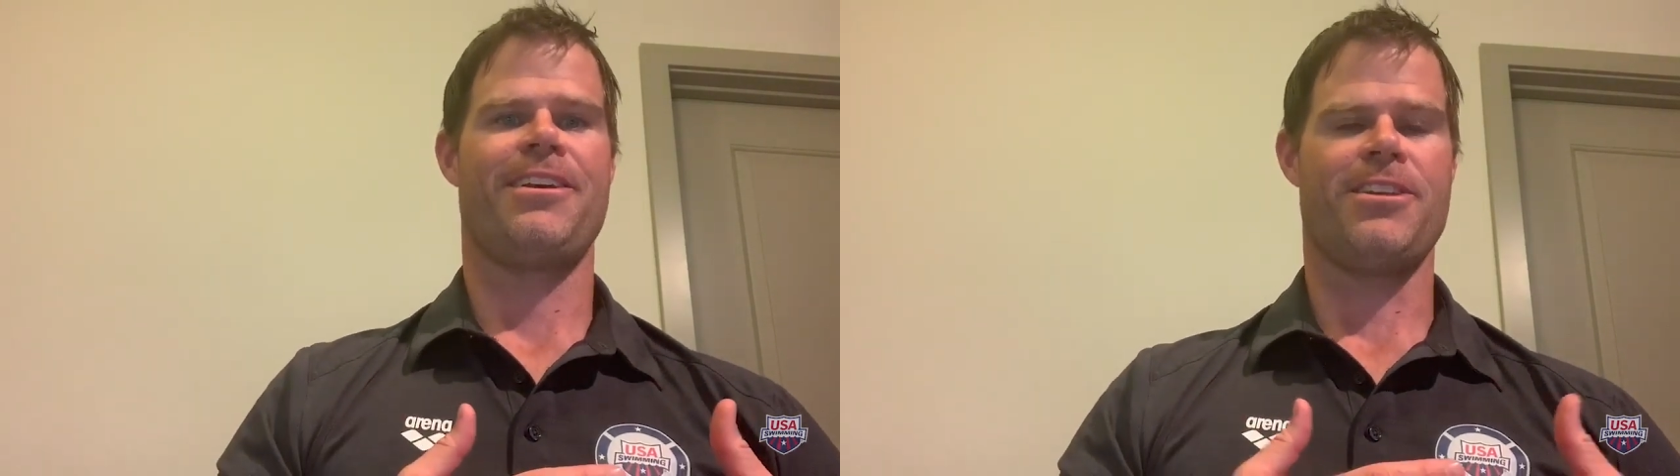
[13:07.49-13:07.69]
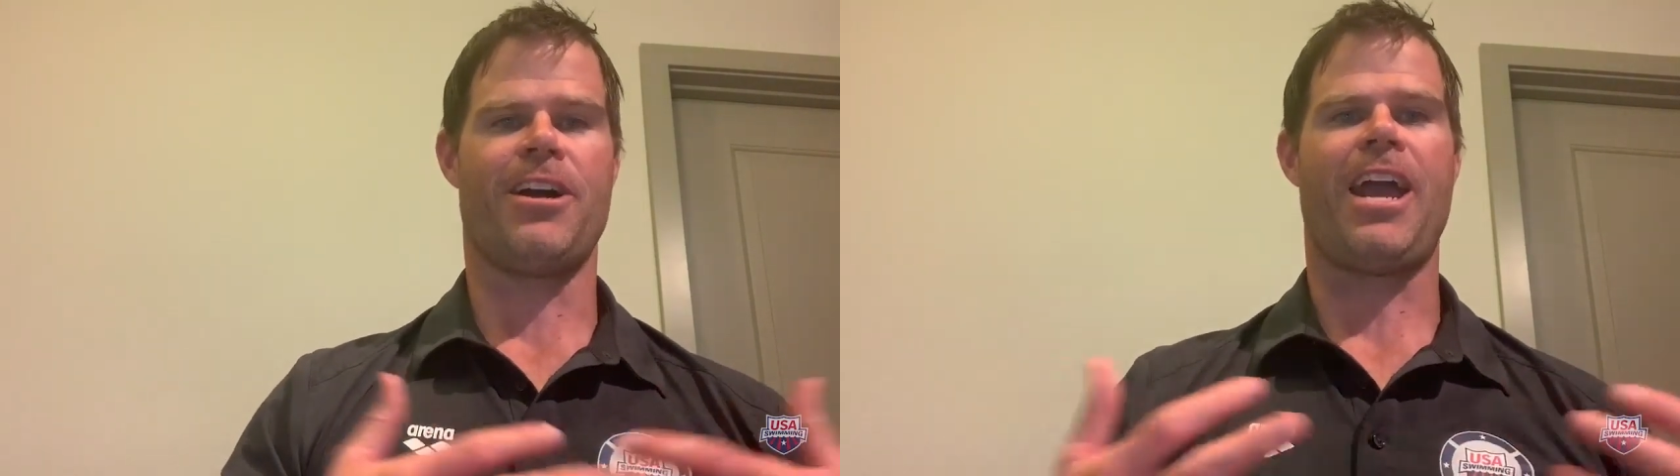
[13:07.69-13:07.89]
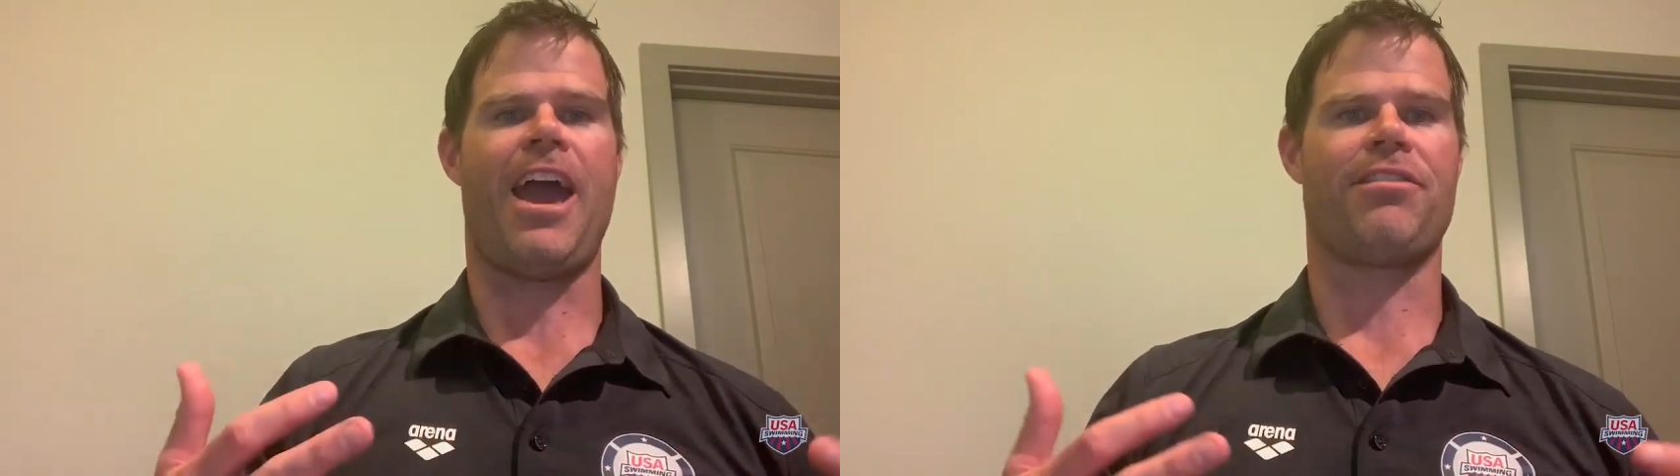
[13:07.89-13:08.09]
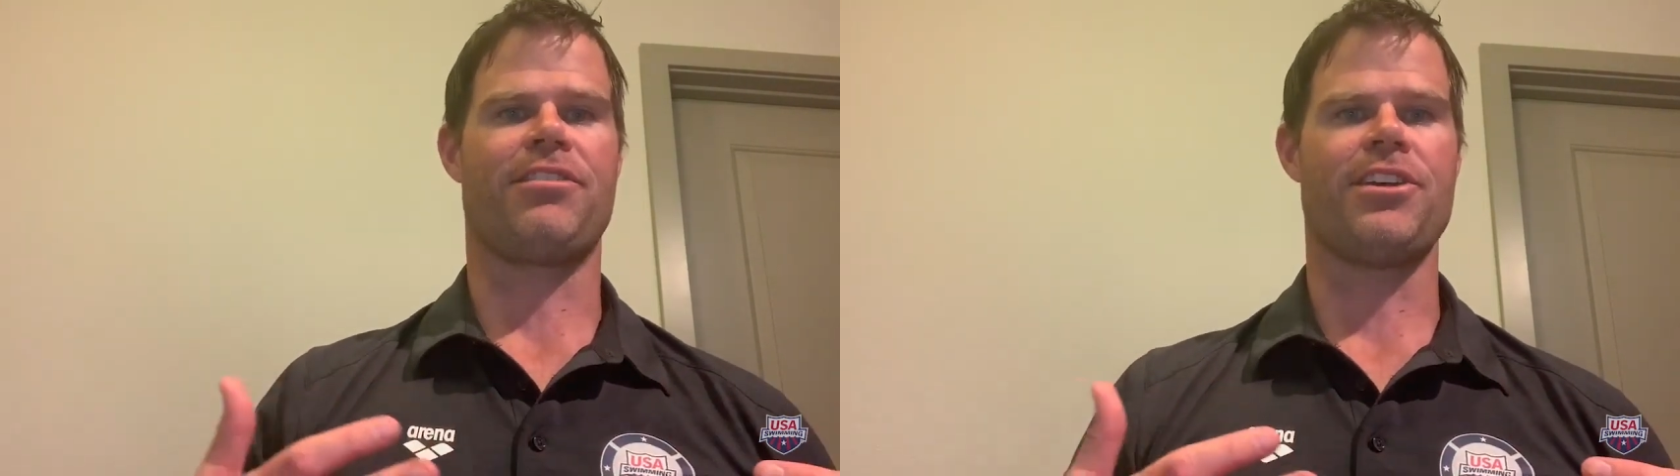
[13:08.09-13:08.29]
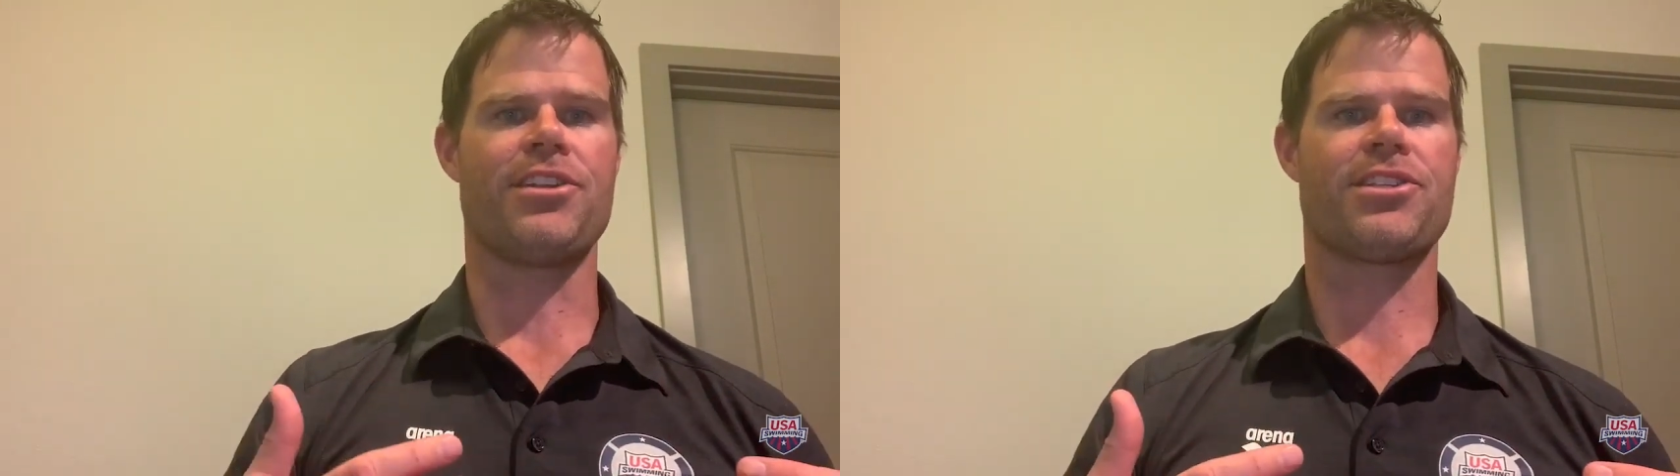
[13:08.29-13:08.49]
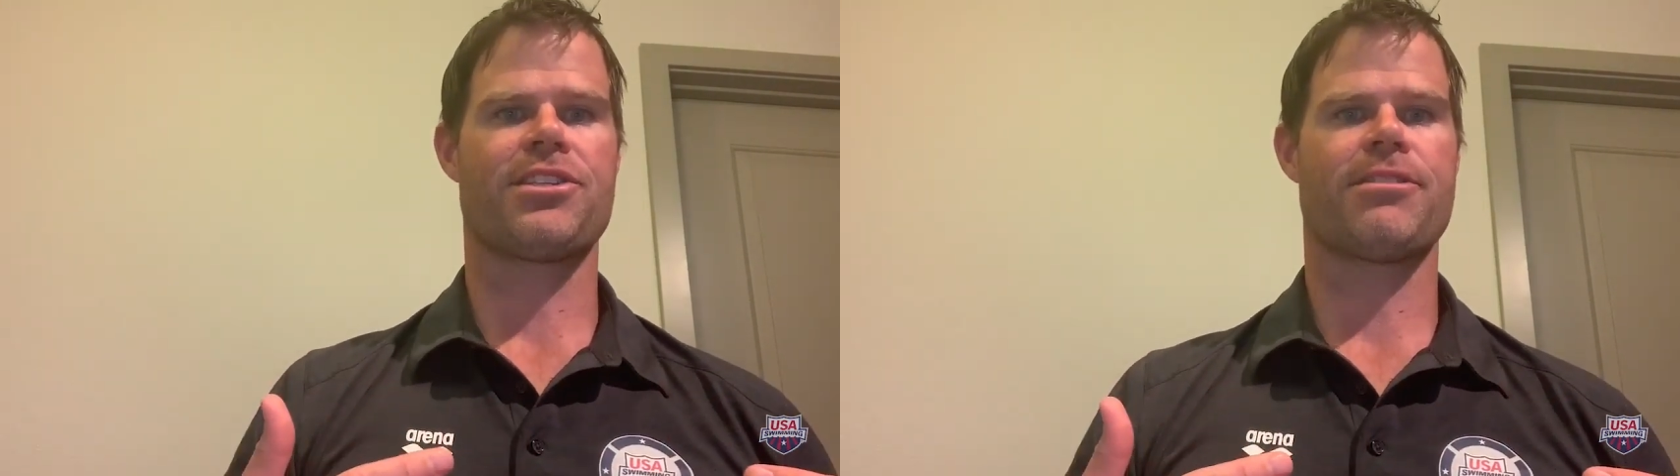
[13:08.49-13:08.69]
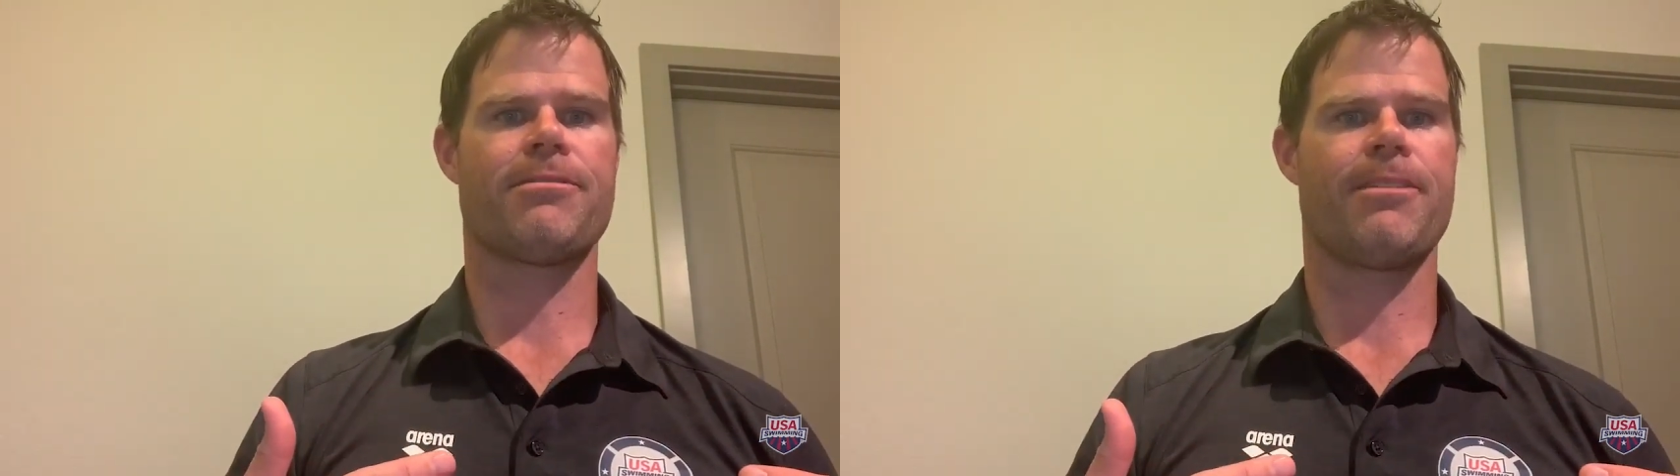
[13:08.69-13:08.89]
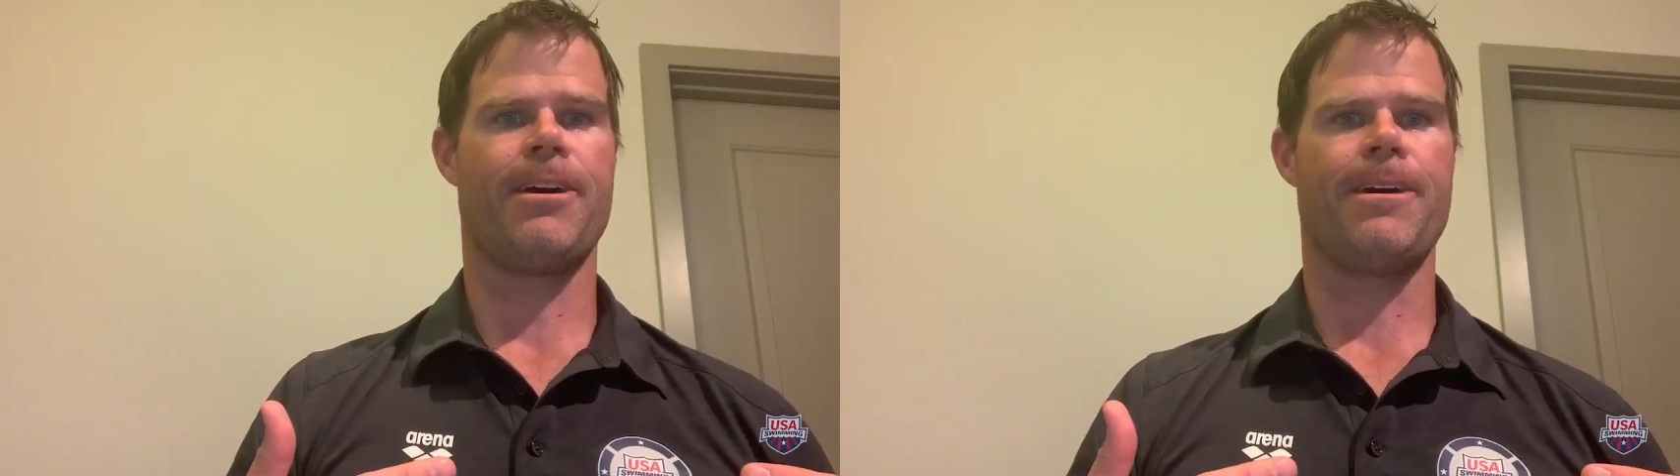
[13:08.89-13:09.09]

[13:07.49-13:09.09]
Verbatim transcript: young athlete's